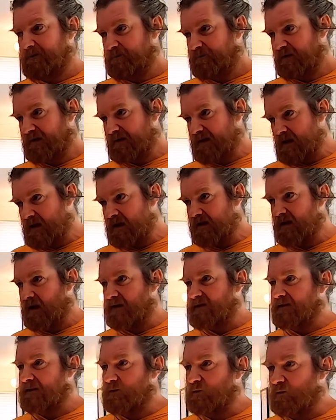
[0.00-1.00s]
But again,
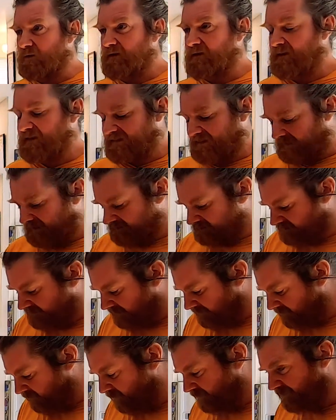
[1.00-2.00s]
I think one of the things
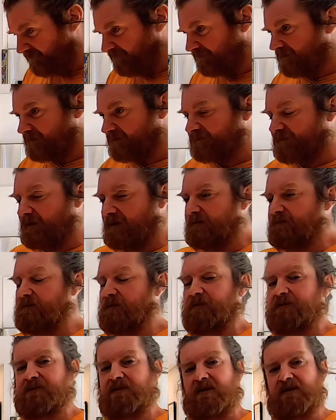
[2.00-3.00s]
that hopefully you've kind of
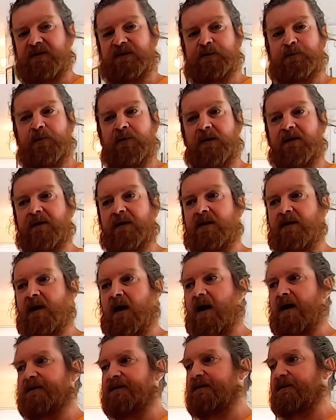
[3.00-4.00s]
learned at this point in the
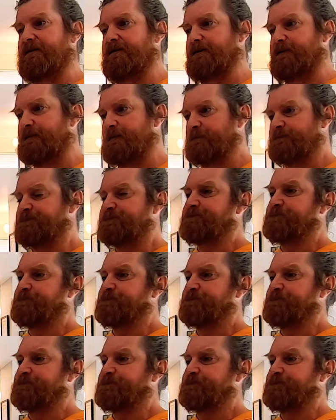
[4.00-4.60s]
class is